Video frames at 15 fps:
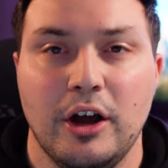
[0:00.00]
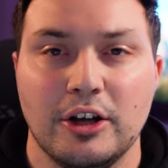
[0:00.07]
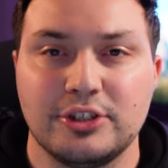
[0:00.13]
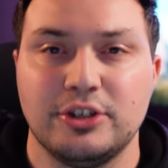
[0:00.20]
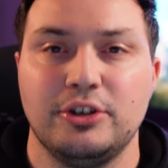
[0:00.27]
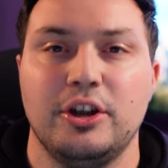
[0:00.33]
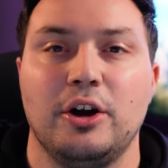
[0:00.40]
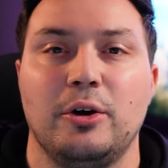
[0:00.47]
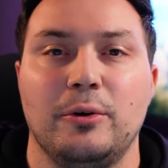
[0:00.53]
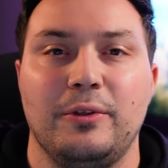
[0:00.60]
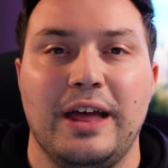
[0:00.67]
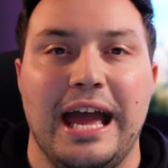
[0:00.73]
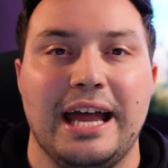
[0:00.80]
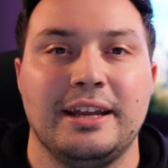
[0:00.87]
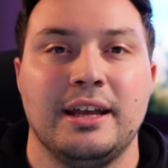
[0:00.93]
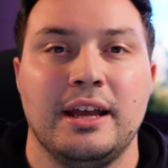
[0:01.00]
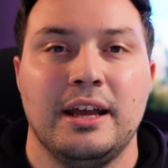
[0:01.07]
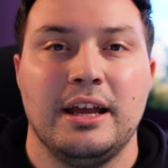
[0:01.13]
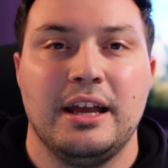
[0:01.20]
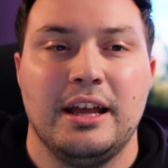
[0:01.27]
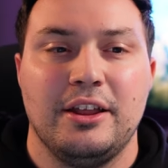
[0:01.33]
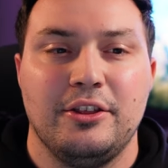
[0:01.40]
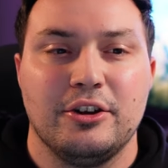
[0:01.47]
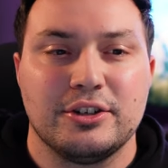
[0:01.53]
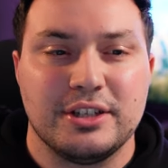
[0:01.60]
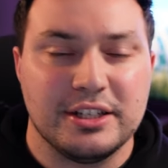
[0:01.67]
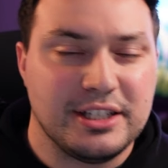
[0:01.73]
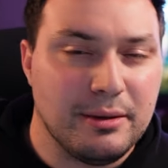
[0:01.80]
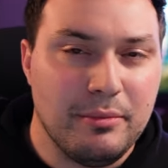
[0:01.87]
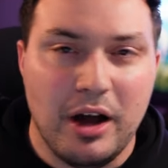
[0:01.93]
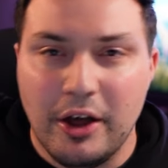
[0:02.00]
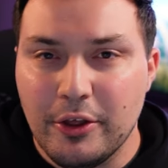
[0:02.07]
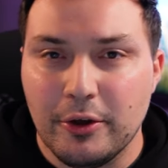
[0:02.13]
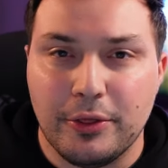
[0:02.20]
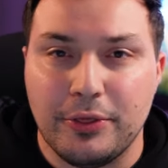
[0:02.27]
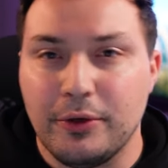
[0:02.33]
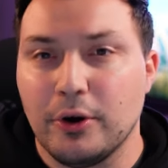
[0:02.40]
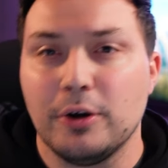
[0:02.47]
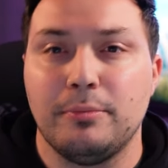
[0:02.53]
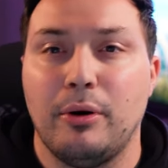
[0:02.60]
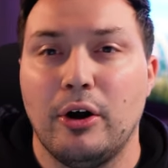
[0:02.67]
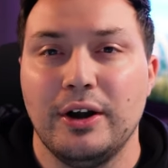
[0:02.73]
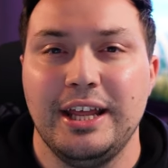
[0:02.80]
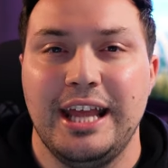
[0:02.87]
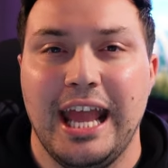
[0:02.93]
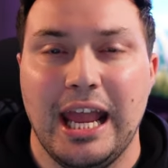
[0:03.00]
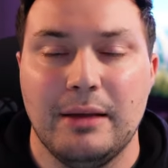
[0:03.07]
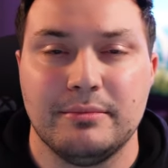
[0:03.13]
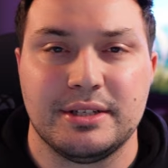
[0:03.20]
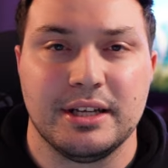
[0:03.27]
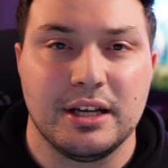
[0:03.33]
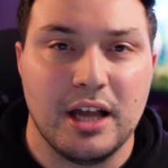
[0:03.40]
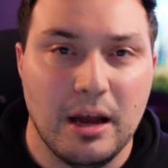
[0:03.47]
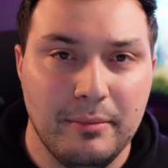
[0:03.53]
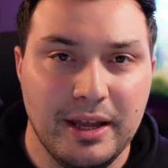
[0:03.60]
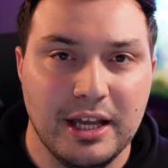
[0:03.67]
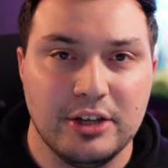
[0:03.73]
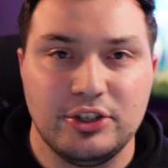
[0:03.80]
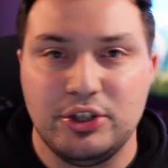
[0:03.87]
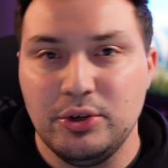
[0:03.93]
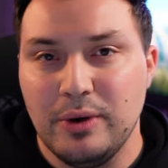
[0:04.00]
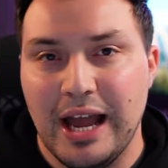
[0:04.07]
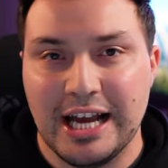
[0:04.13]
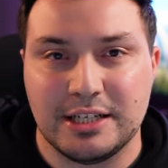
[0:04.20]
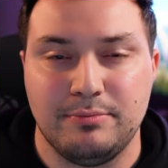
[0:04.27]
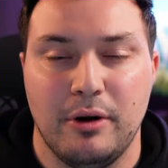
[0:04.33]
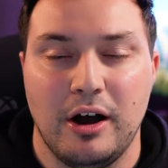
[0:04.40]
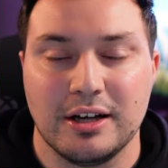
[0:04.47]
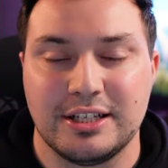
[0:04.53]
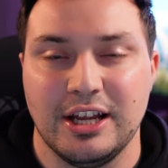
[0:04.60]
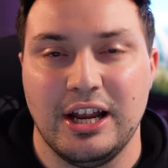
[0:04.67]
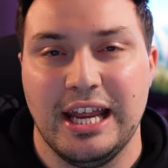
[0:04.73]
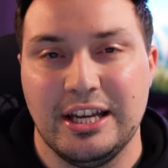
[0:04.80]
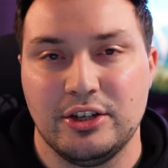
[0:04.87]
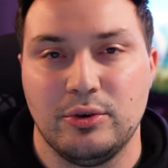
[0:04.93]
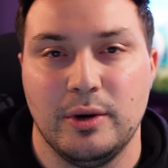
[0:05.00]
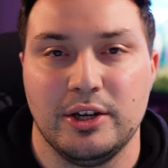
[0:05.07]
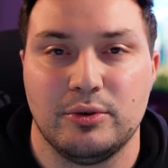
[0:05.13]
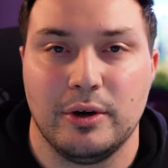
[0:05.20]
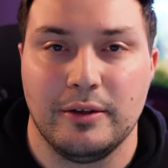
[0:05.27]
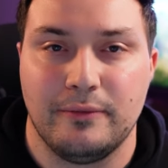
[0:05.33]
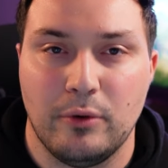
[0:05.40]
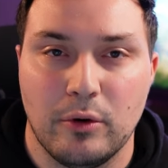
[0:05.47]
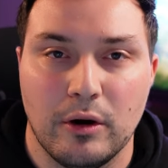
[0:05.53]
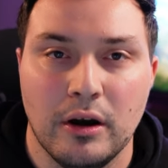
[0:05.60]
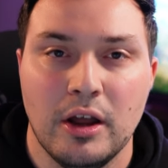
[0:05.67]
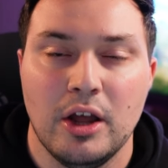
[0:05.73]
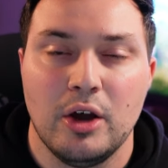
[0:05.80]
also know that there's some other third-party games coming to Xbox in twenty twenty-four.